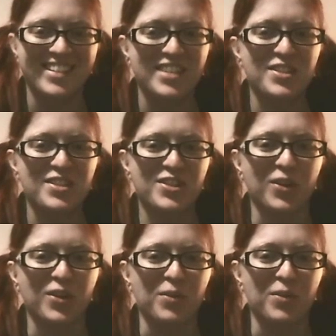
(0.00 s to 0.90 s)

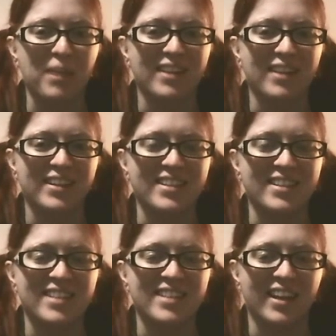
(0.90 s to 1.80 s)
sew the pant
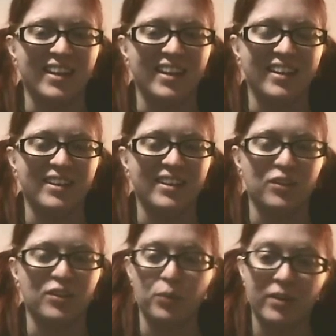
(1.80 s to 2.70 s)
legs, and
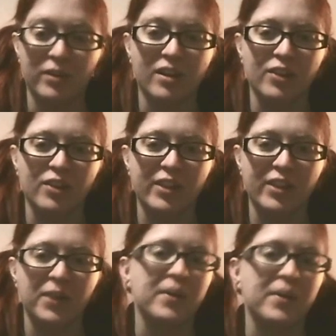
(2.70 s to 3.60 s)
there's a weird color thing
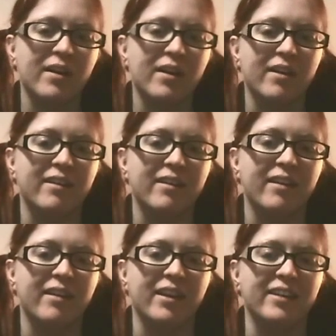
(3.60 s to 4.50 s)
going on
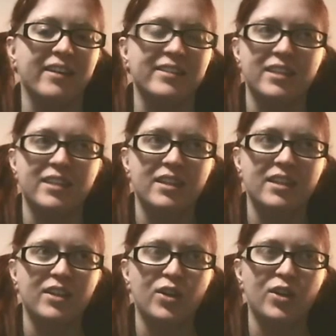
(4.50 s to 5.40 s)
and
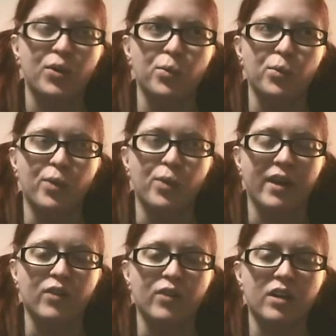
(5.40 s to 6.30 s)

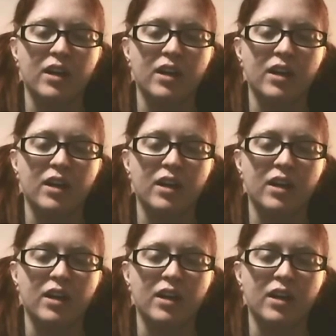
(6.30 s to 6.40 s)
whatever,